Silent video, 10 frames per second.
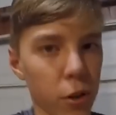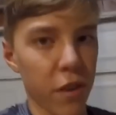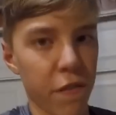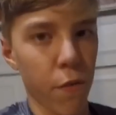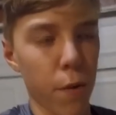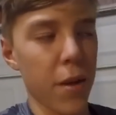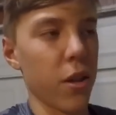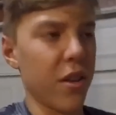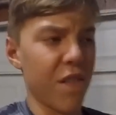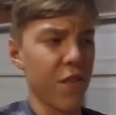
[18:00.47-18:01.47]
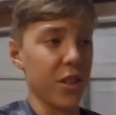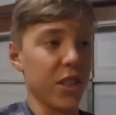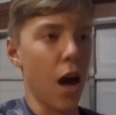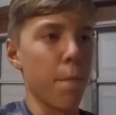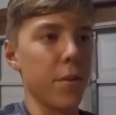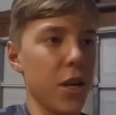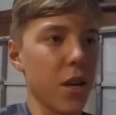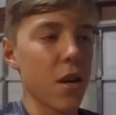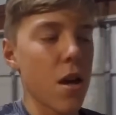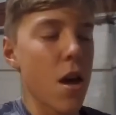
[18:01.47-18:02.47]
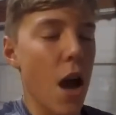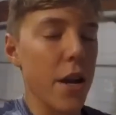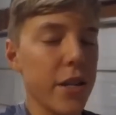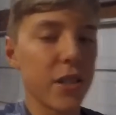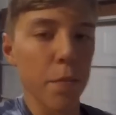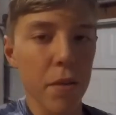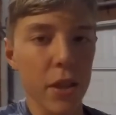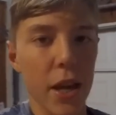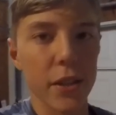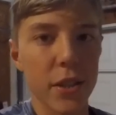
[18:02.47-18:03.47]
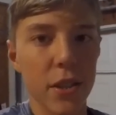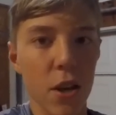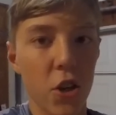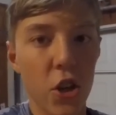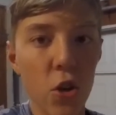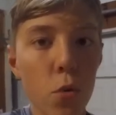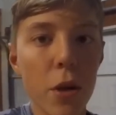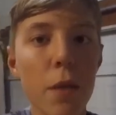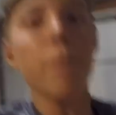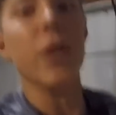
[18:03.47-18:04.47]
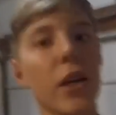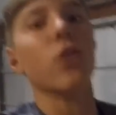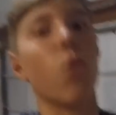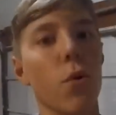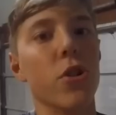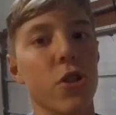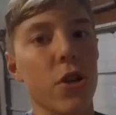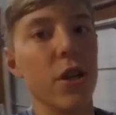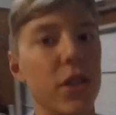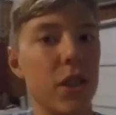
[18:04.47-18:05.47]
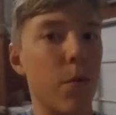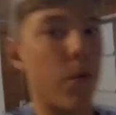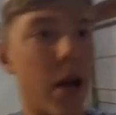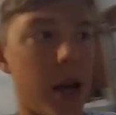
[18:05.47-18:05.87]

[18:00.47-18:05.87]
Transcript: I'm looking for. I'm not looking for a zombie. I need something that's a human being tortured in some